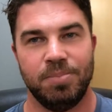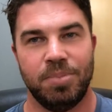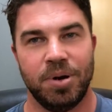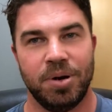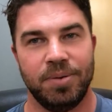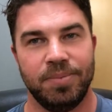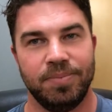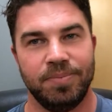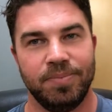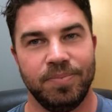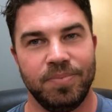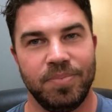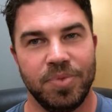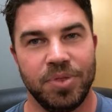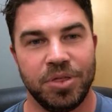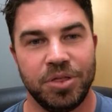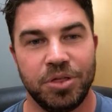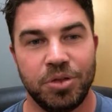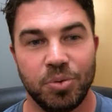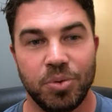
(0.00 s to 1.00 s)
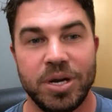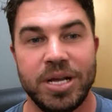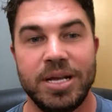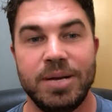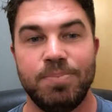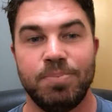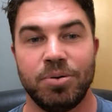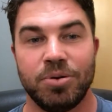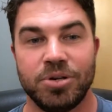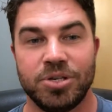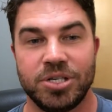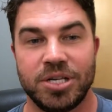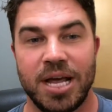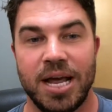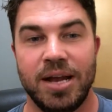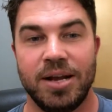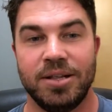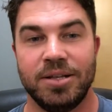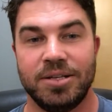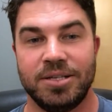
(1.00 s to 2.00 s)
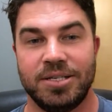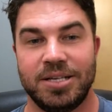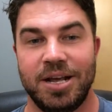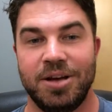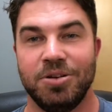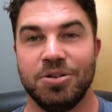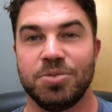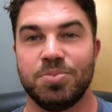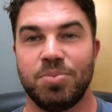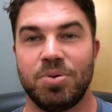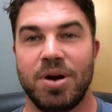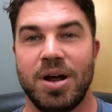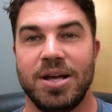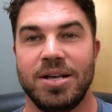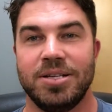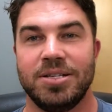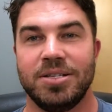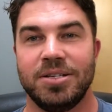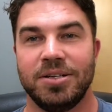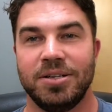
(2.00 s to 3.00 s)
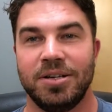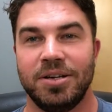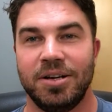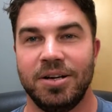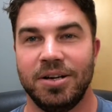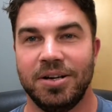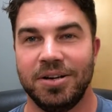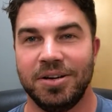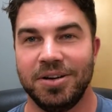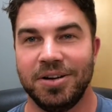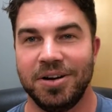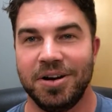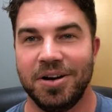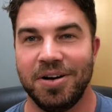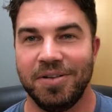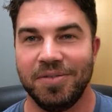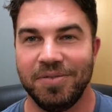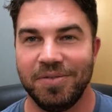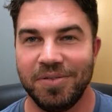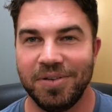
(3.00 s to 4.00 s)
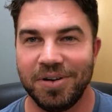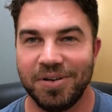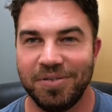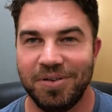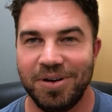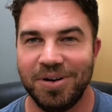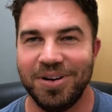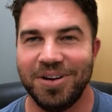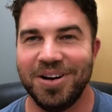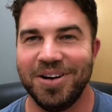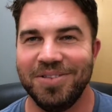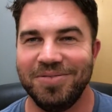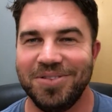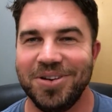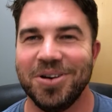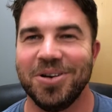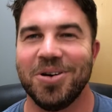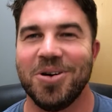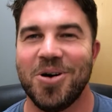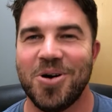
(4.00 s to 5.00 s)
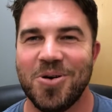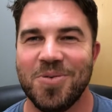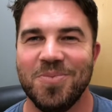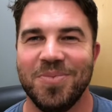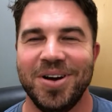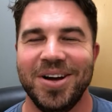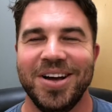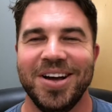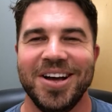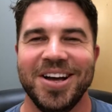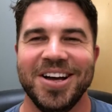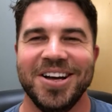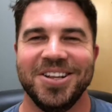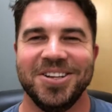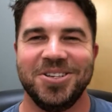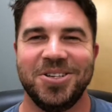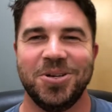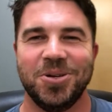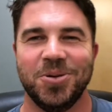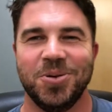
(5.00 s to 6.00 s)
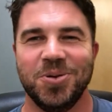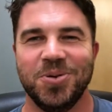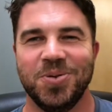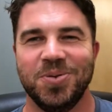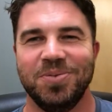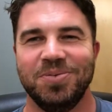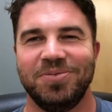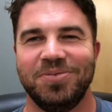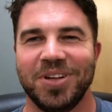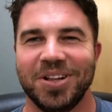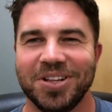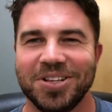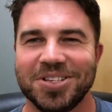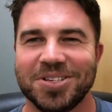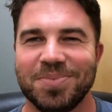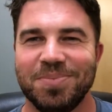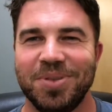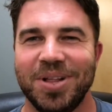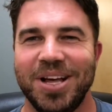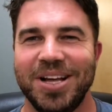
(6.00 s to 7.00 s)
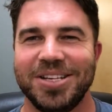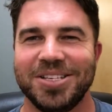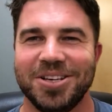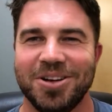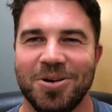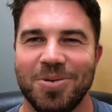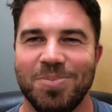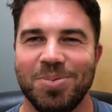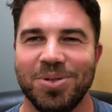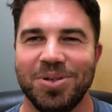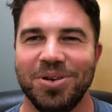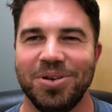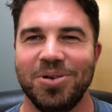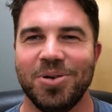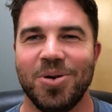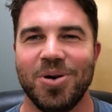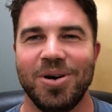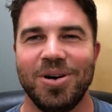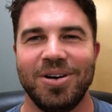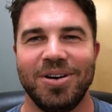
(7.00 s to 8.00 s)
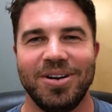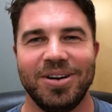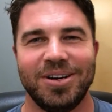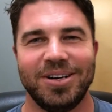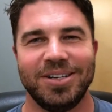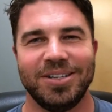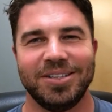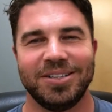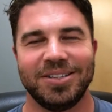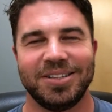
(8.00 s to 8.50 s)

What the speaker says: but 3% of the sales price of your home to fill in some blanks and open the door,